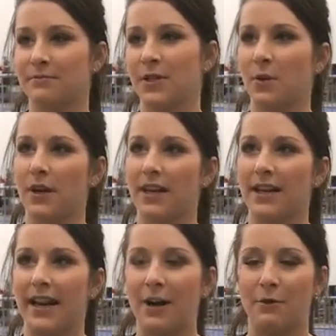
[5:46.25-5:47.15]
going in
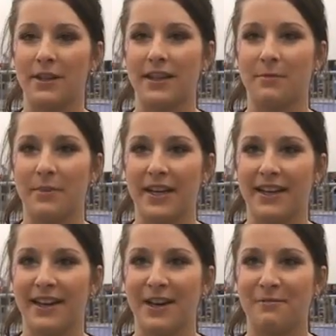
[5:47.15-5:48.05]
and out with it. But
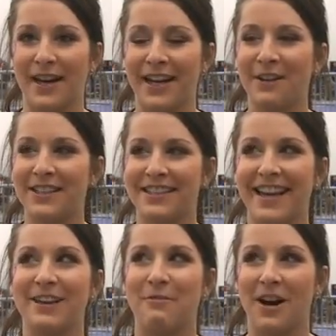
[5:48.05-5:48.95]
I know he
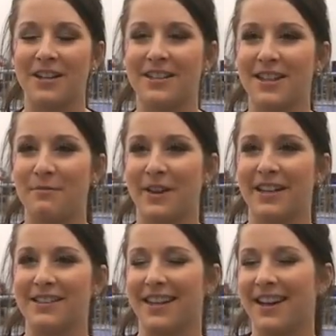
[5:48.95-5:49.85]
said he watched it, but
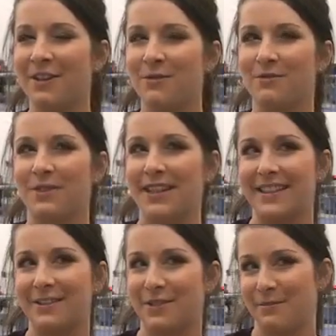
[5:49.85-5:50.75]
he's like, I don't
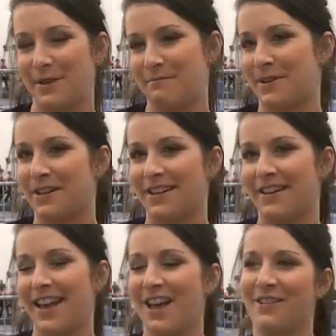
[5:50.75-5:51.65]
really remember
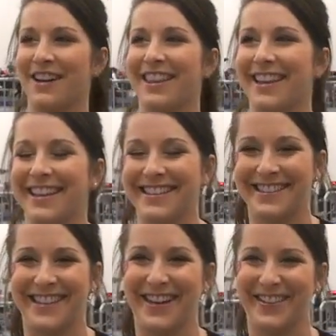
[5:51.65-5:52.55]
everything. So